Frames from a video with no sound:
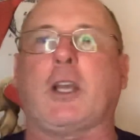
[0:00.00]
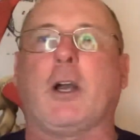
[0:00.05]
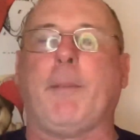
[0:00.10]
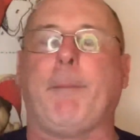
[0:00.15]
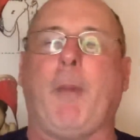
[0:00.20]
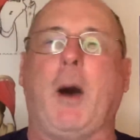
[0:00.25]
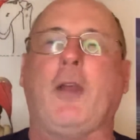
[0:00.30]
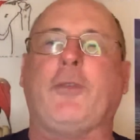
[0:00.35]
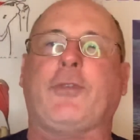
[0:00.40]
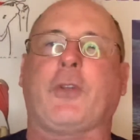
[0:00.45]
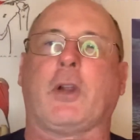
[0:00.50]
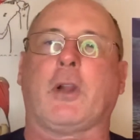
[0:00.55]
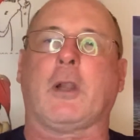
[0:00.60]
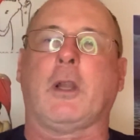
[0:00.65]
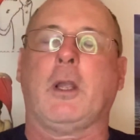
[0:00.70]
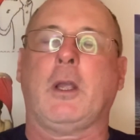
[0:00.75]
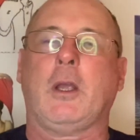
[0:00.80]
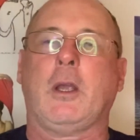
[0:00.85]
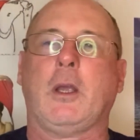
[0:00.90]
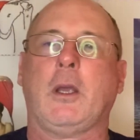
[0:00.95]
a
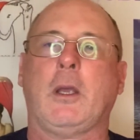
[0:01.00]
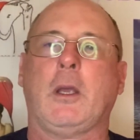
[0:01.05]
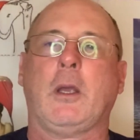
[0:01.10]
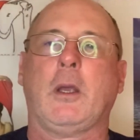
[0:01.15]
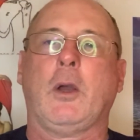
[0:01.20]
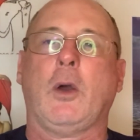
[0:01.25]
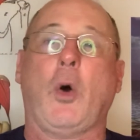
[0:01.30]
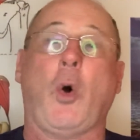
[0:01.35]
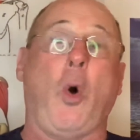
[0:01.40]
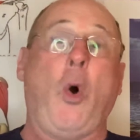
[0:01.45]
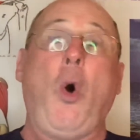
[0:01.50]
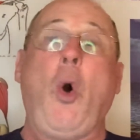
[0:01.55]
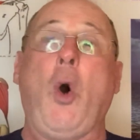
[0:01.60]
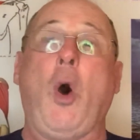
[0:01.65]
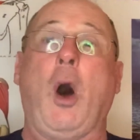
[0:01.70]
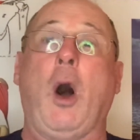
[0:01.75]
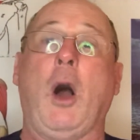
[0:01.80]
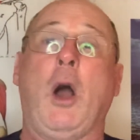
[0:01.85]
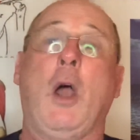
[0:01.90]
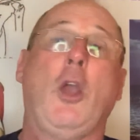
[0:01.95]
muscle,
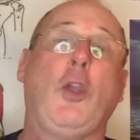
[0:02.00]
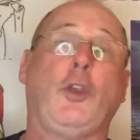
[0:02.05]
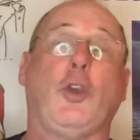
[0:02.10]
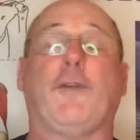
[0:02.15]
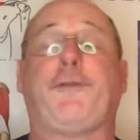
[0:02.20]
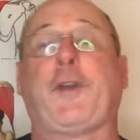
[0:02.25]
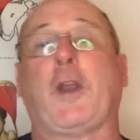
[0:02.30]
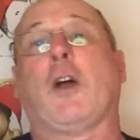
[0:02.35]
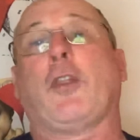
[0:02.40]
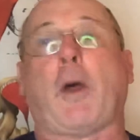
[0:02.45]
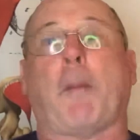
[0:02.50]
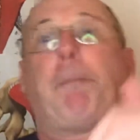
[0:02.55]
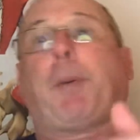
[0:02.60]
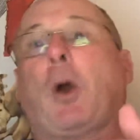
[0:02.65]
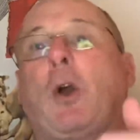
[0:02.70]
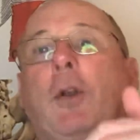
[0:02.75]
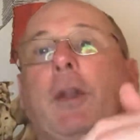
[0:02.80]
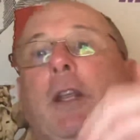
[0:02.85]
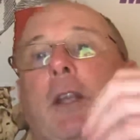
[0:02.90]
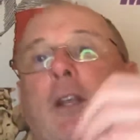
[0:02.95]
or you feel the burning